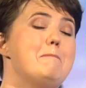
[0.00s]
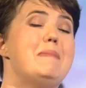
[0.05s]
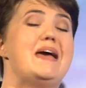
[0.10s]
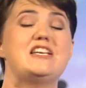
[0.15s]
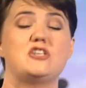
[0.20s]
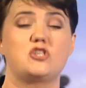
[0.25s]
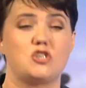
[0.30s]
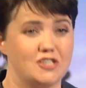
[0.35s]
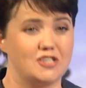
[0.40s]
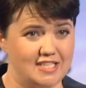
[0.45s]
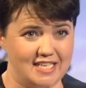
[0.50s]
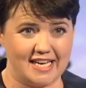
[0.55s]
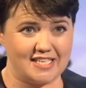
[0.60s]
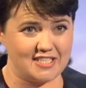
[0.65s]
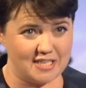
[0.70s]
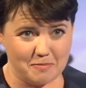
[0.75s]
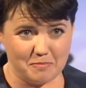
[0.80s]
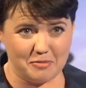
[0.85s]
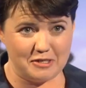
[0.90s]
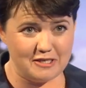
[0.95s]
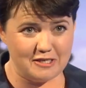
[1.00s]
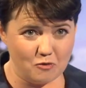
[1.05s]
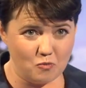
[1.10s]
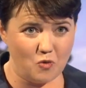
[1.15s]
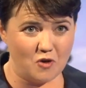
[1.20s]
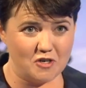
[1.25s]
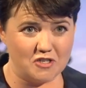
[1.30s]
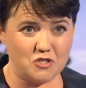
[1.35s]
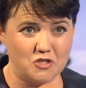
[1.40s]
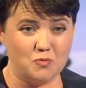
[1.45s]
mention the SNP at
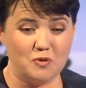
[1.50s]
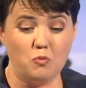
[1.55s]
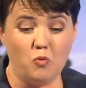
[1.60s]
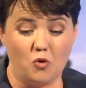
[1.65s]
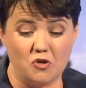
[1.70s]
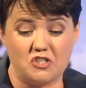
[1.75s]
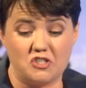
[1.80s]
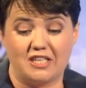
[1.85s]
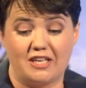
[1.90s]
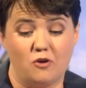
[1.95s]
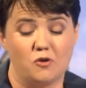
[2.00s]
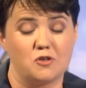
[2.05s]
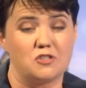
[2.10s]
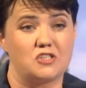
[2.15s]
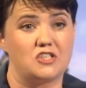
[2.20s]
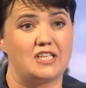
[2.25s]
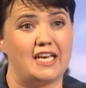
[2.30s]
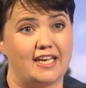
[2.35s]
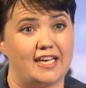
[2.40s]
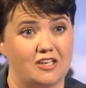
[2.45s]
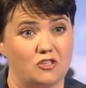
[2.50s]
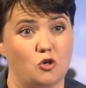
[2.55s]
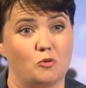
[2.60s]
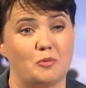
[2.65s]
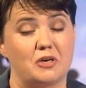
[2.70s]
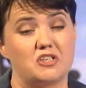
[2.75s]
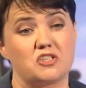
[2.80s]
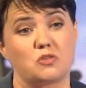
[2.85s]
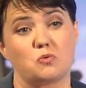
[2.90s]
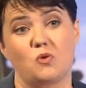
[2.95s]
once. We want to get on to the
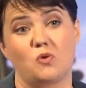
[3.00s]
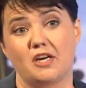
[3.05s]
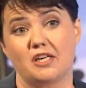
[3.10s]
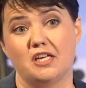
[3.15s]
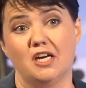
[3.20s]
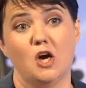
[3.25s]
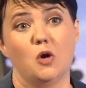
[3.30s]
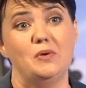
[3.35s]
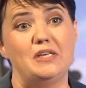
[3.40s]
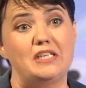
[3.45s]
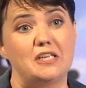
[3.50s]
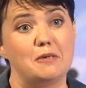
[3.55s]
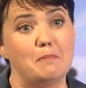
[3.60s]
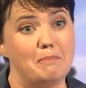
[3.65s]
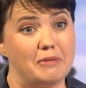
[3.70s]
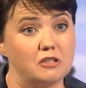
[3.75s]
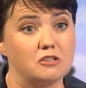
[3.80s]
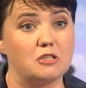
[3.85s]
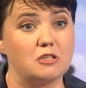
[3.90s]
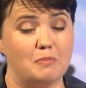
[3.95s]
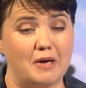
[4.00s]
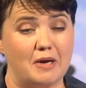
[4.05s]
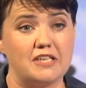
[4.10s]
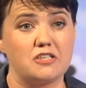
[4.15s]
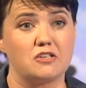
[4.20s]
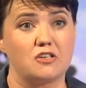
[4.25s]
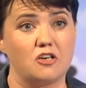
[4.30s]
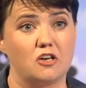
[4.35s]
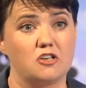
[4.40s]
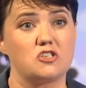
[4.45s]
economics and why we can build a
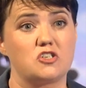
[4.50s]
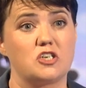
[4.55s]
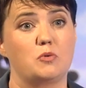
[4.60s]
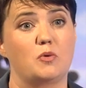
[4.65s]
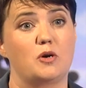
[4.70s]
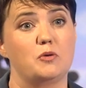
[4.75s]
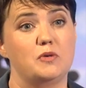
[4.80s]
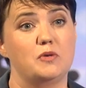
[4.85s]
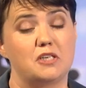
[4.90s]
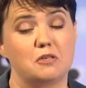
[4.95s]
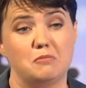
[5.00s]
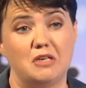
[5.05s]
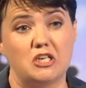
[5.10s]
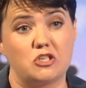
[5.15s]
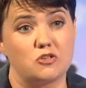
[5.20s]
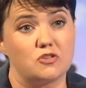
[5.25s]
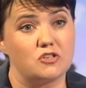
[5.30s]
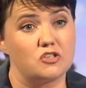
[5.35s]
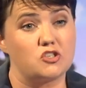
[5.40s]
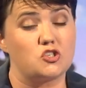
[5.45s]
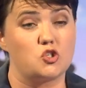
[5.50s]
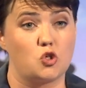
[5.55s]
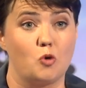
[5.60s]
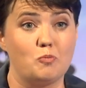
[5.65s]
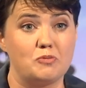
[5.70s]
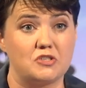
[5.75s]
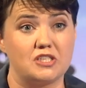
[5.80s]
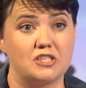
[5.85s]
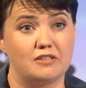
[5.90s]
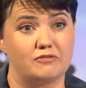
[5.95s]
better country, why we can make sure there's
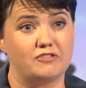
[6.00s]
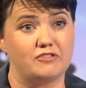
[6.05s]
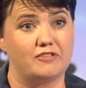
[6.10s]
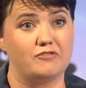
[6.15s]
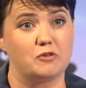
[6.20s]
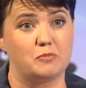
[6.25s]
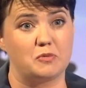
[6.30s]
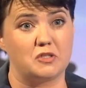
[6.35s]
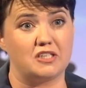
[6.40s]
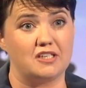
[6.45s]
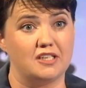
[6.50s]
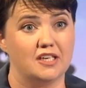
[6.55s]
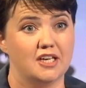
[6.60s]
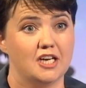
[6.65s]
jobs there for everybody.